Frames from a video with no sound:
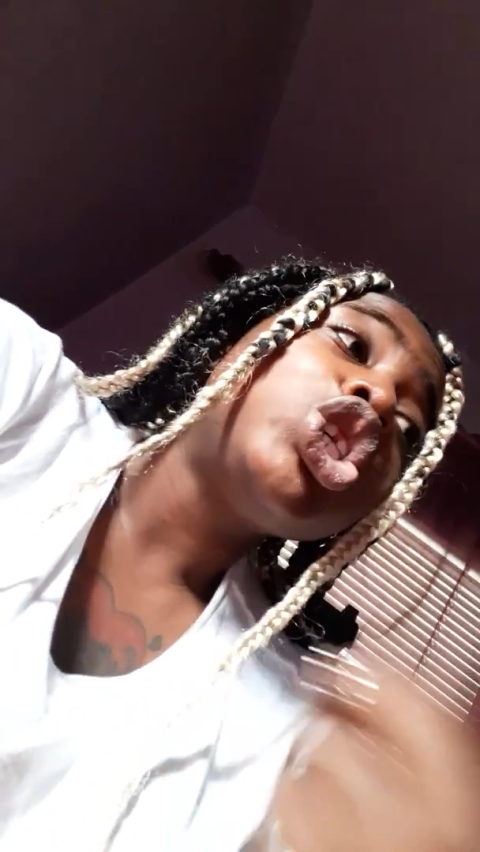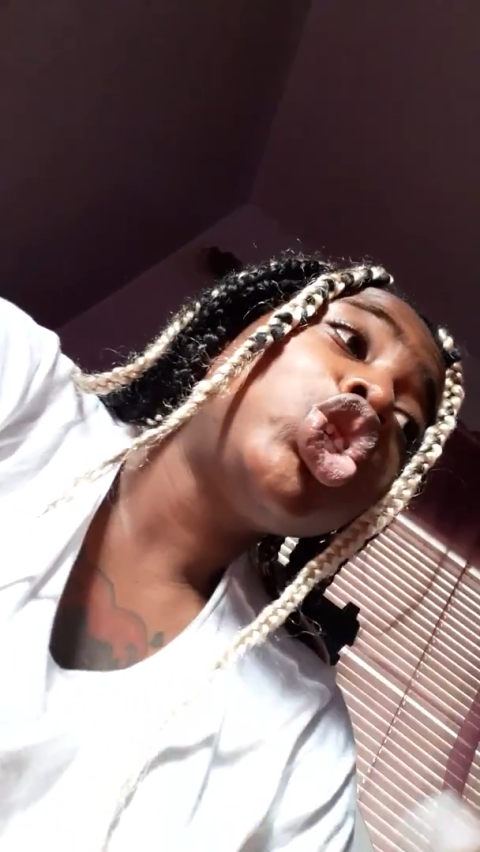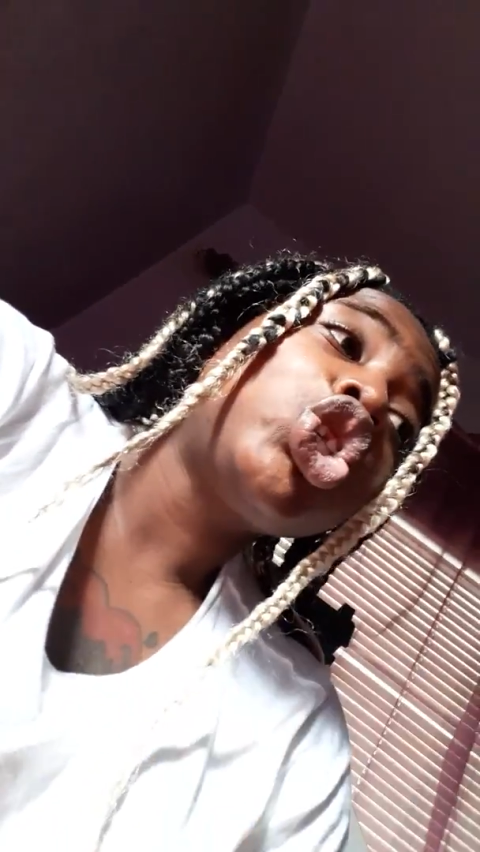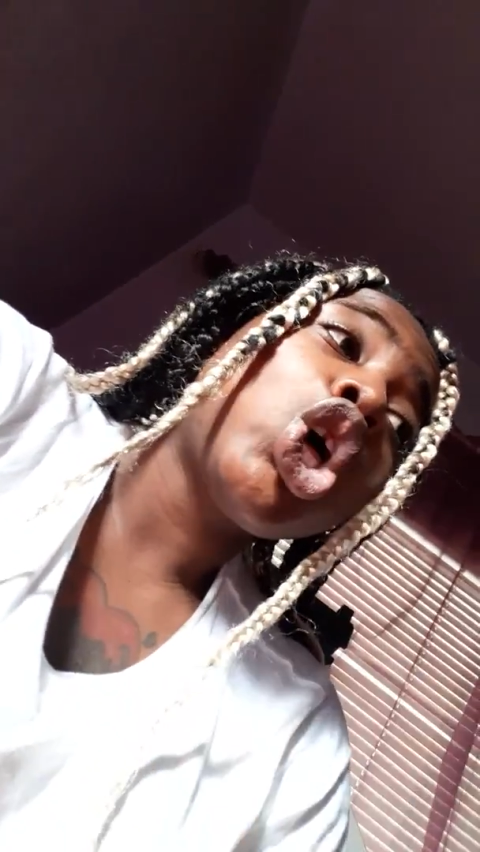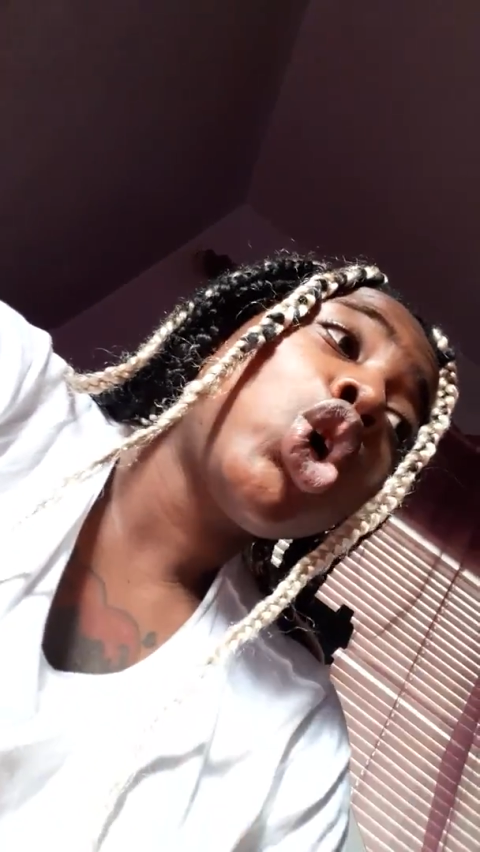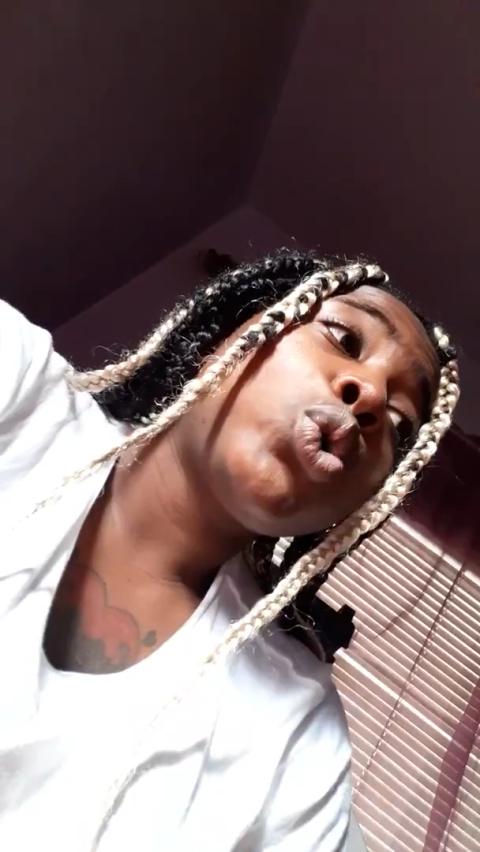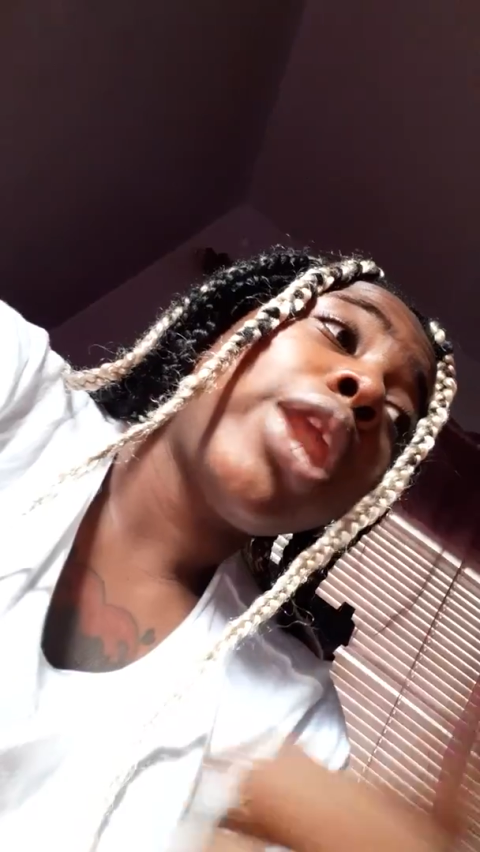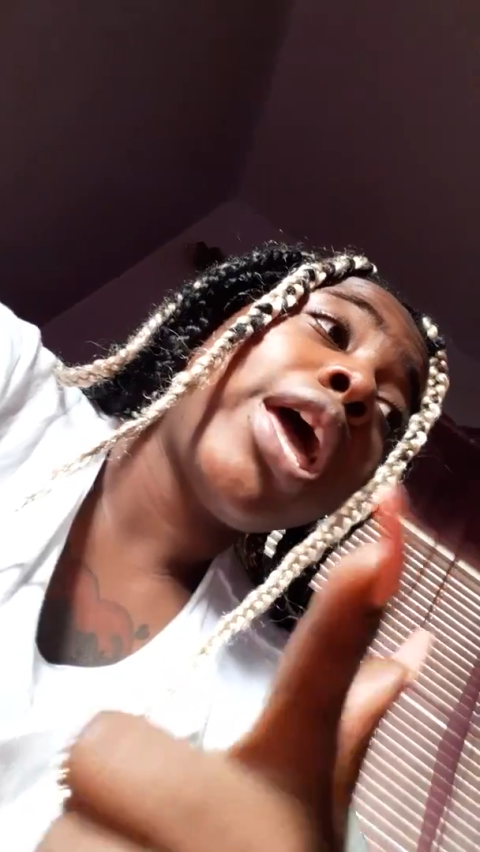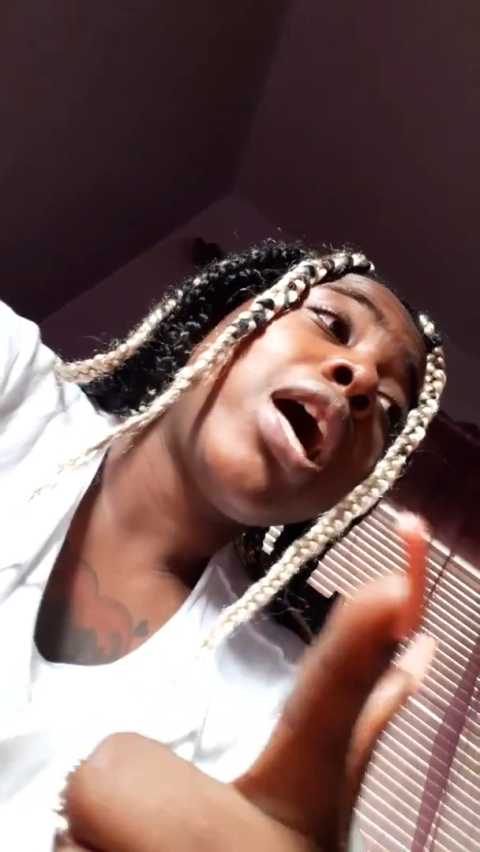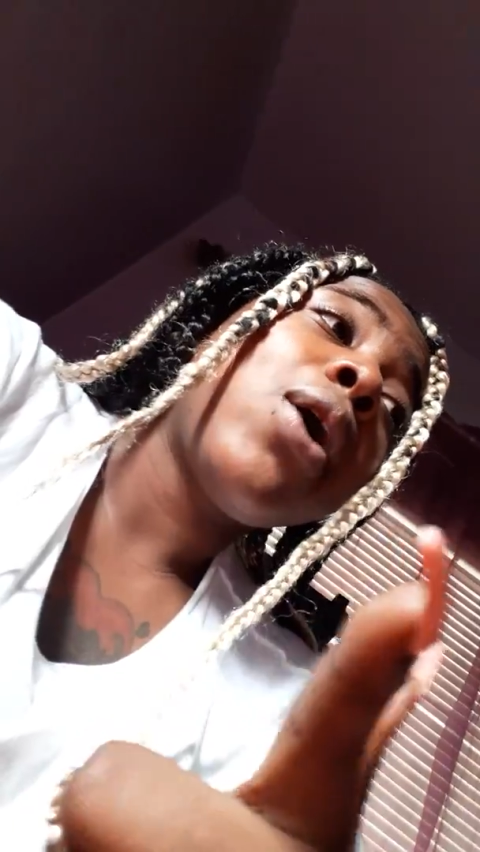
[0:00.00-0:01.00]
So
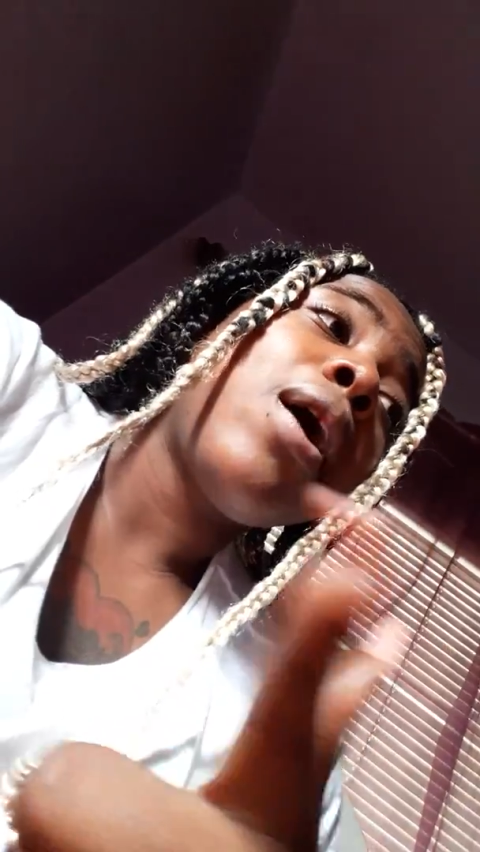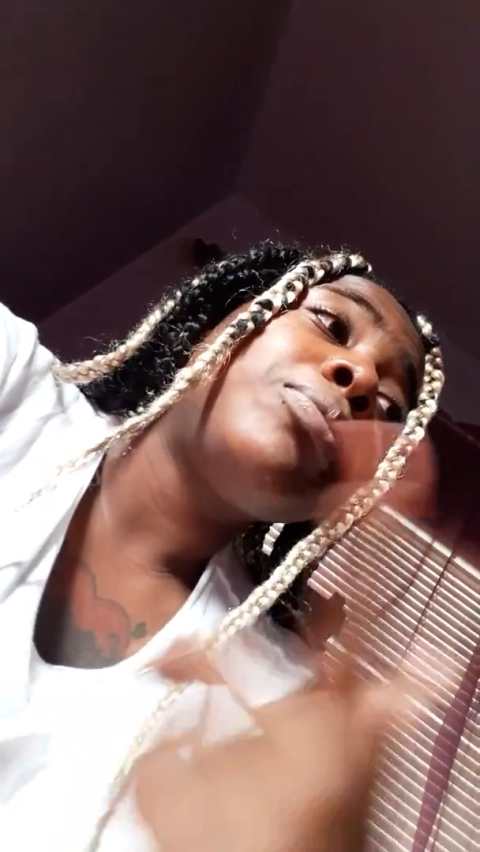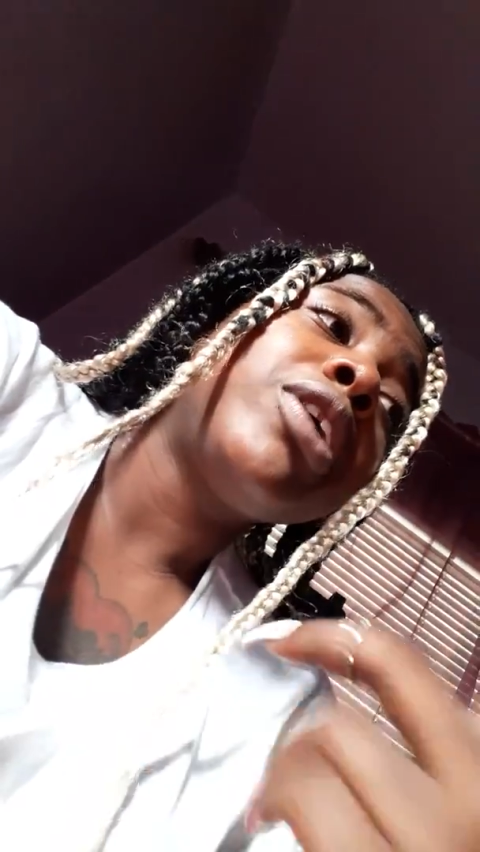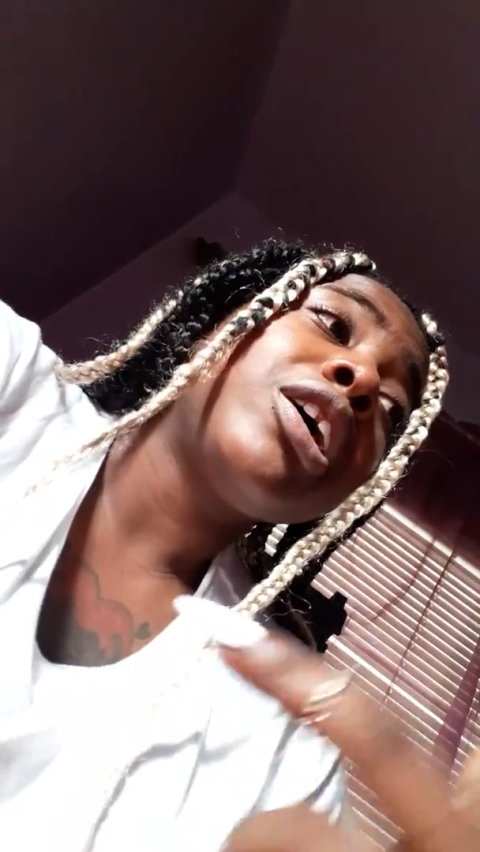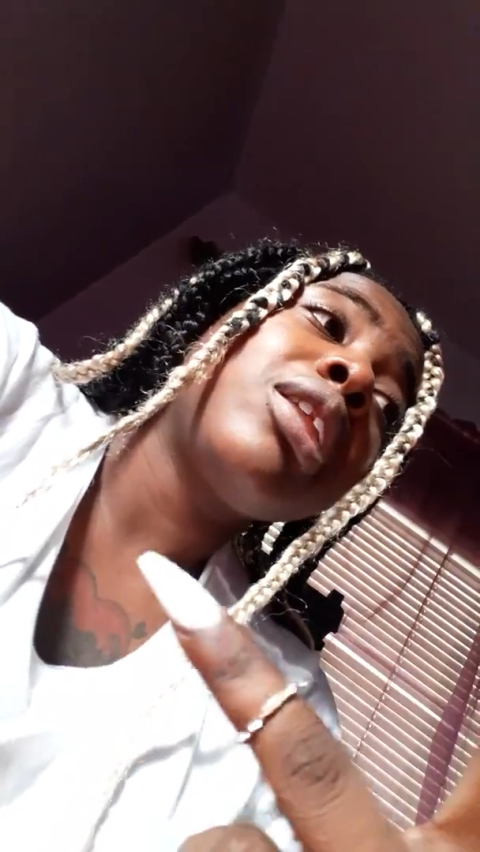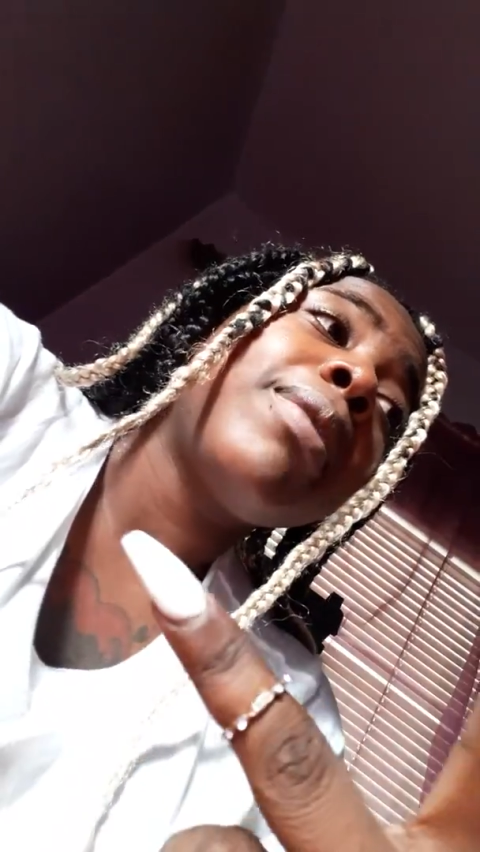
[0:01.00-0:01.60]
now I'm talking